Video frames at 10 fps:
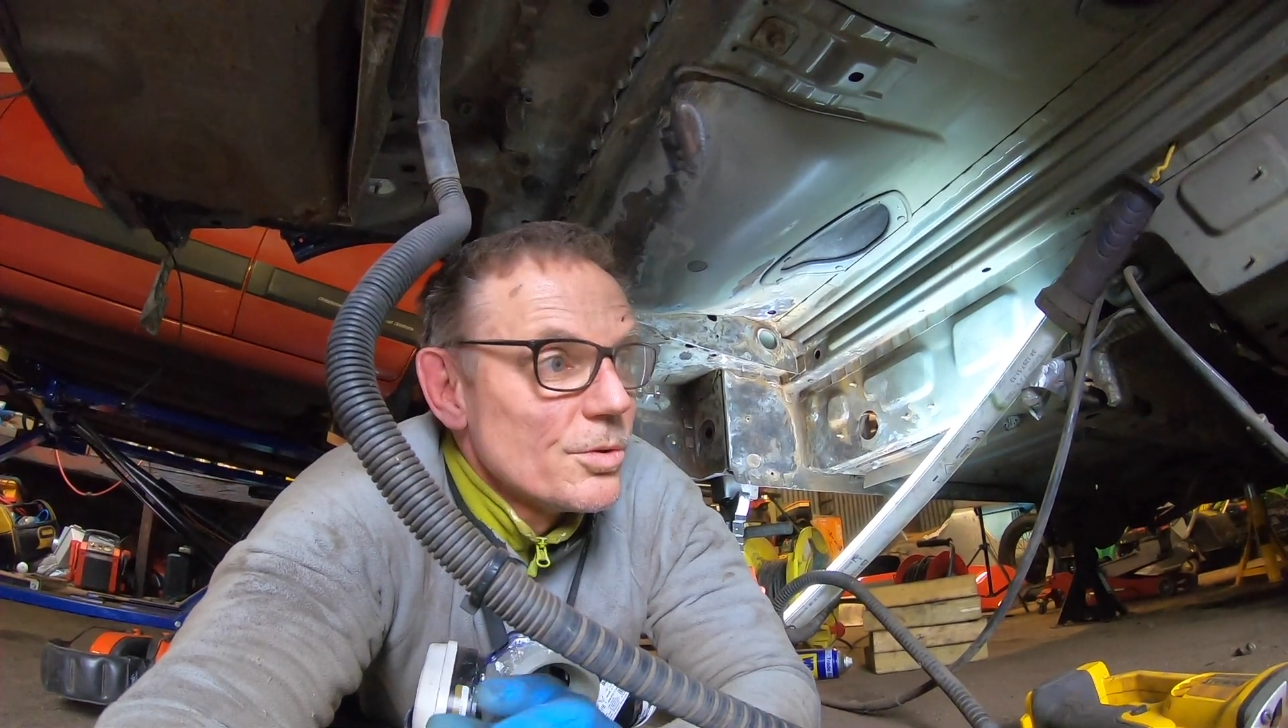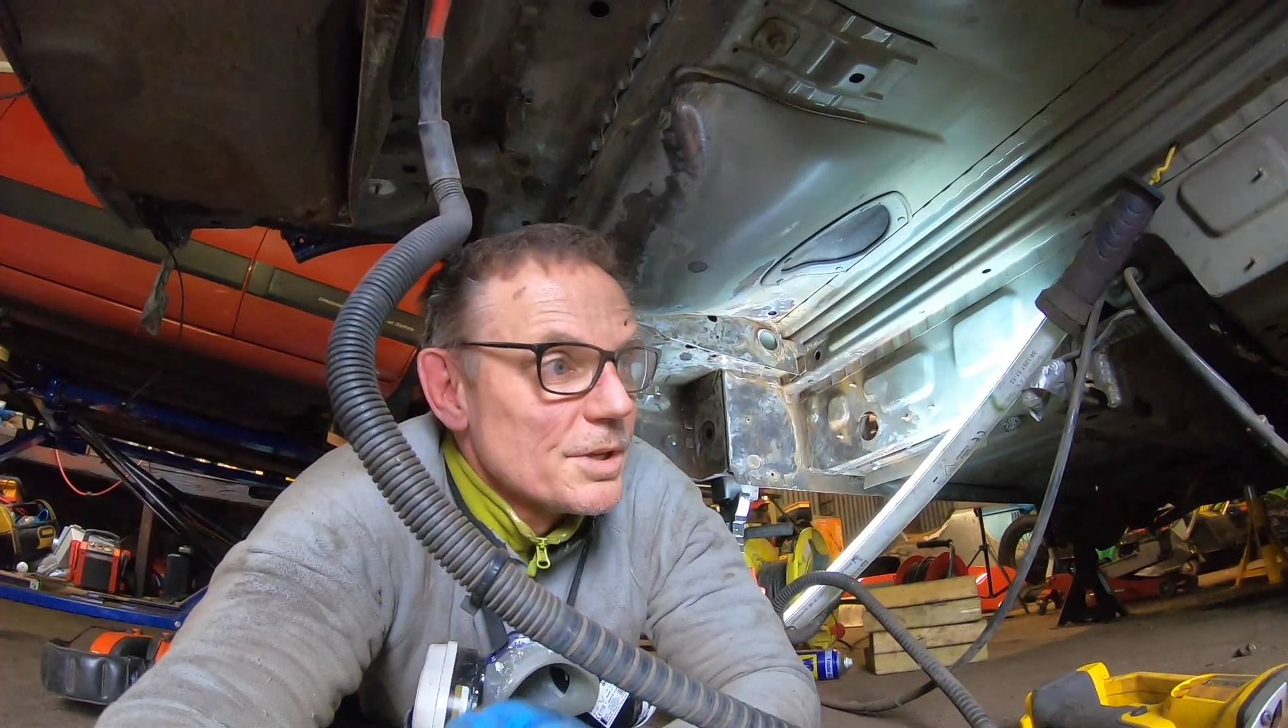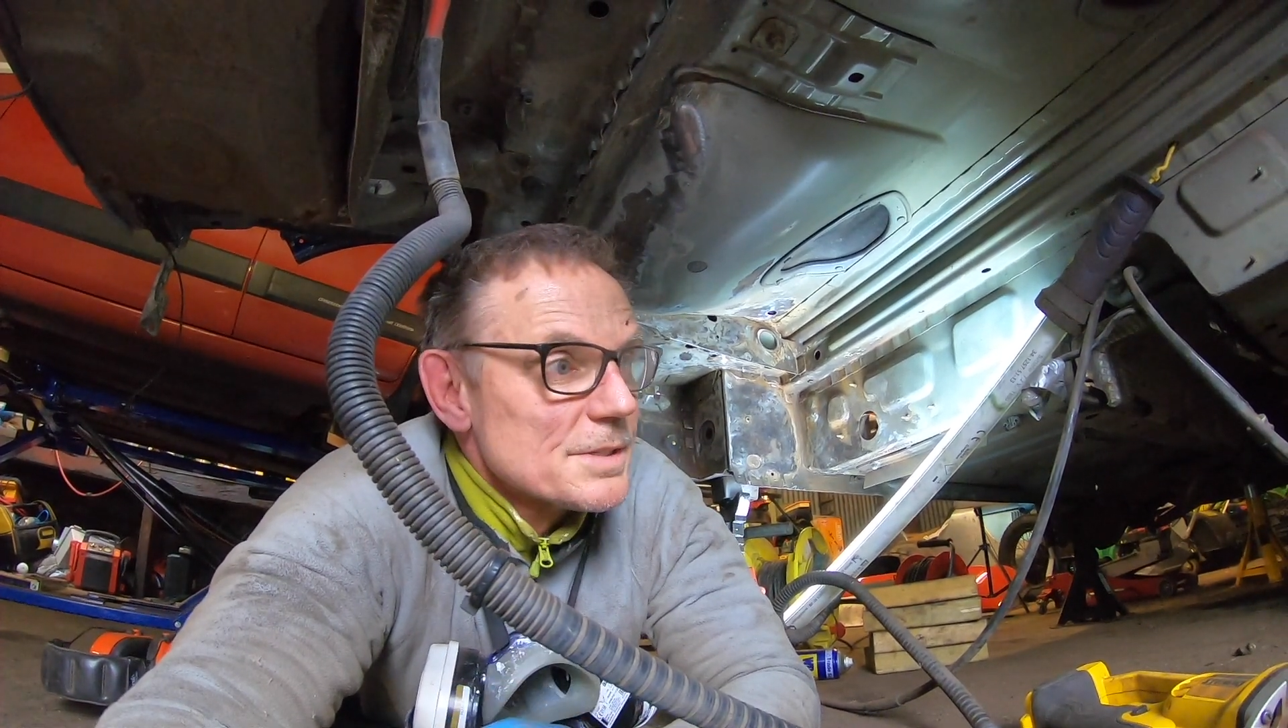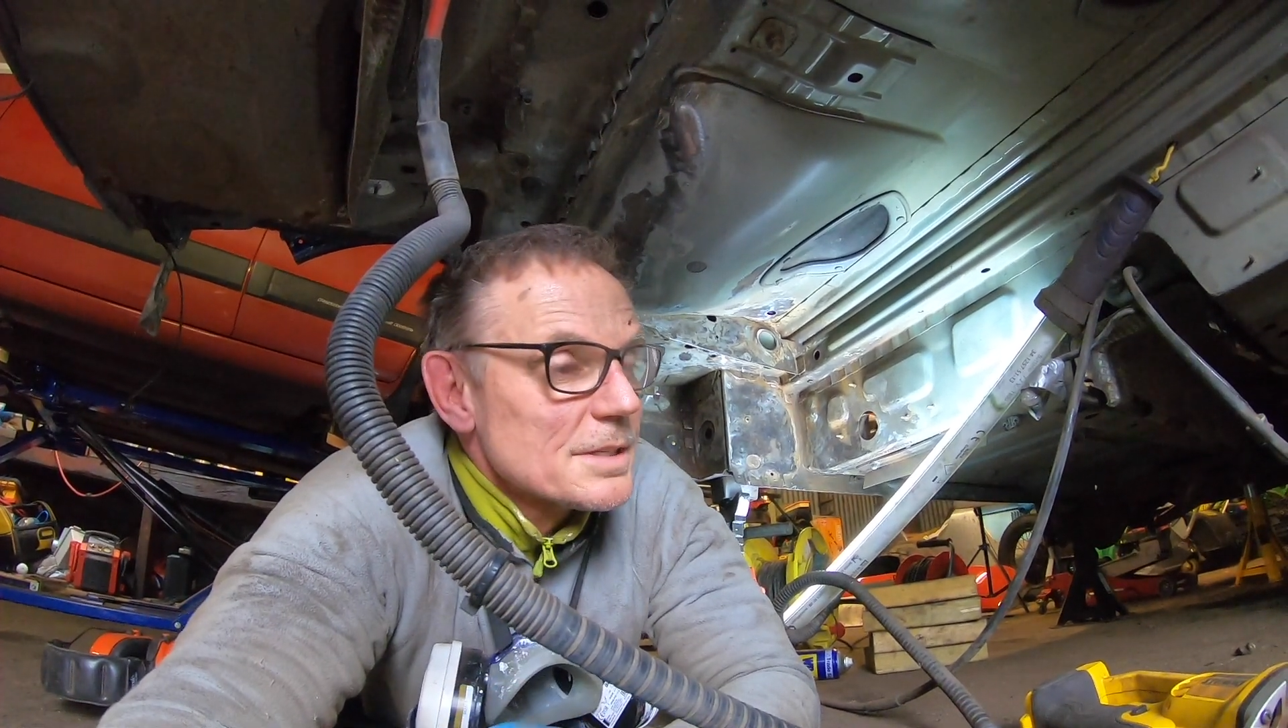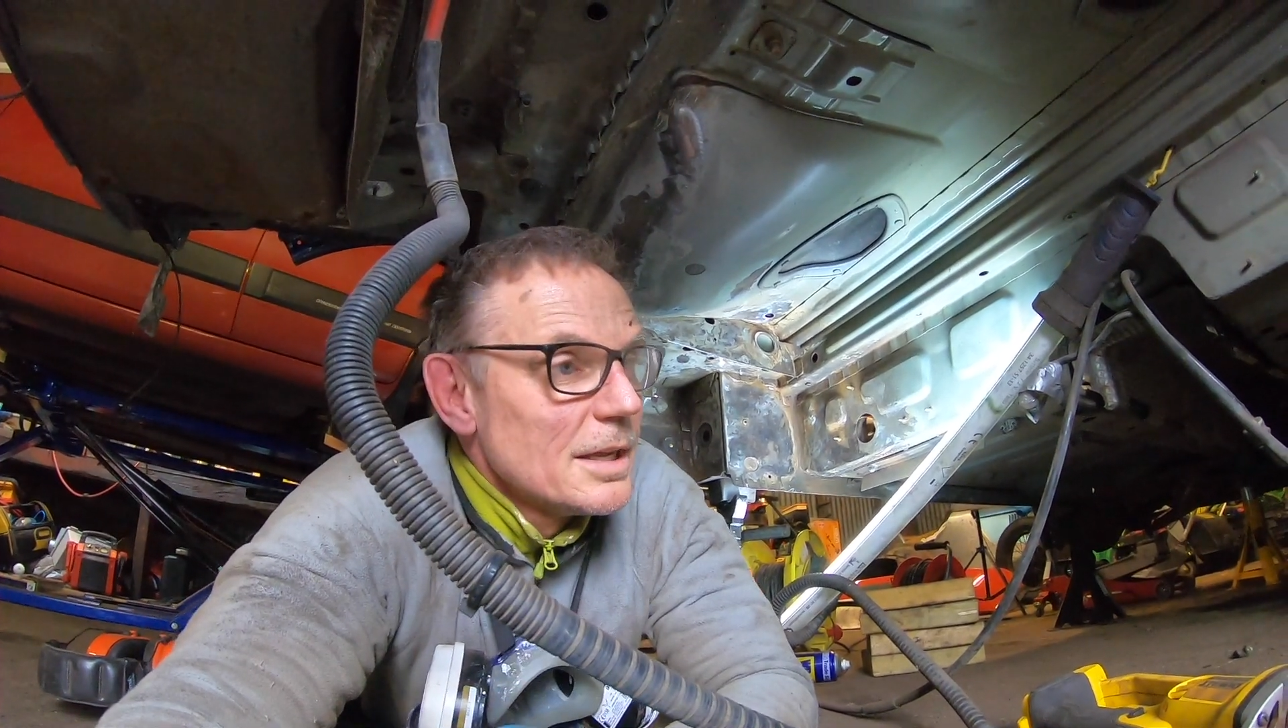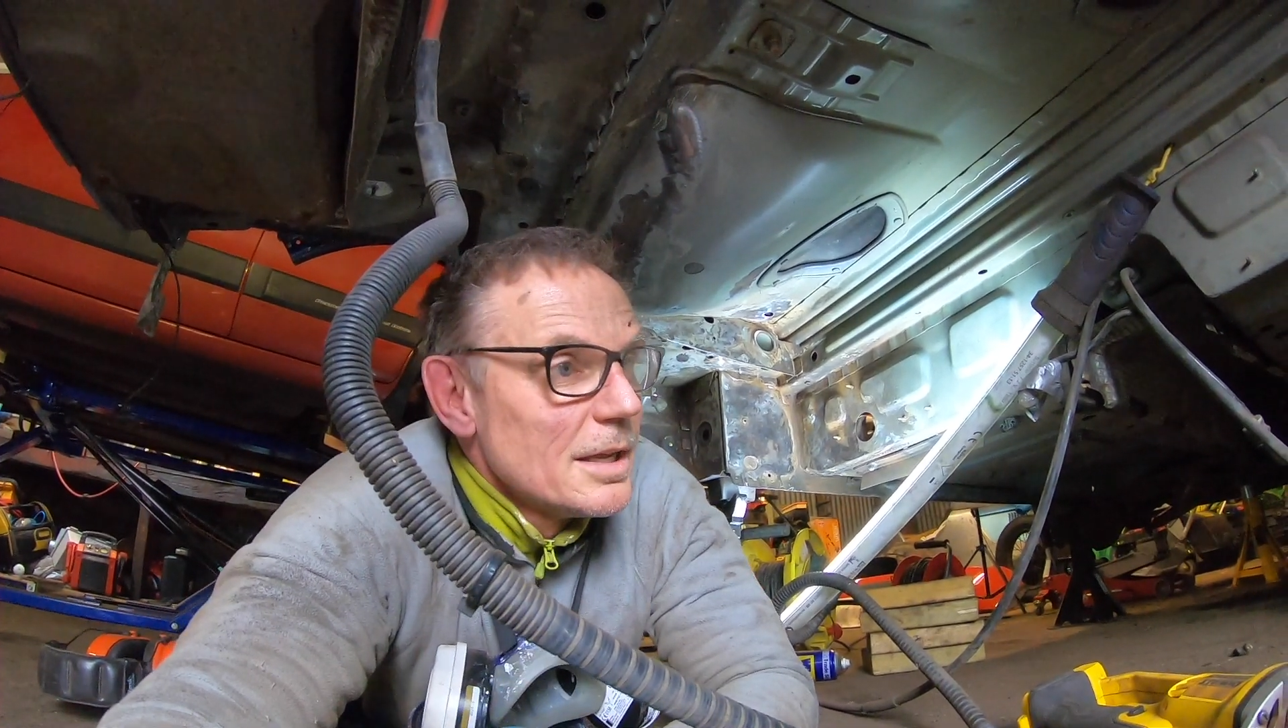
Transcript: this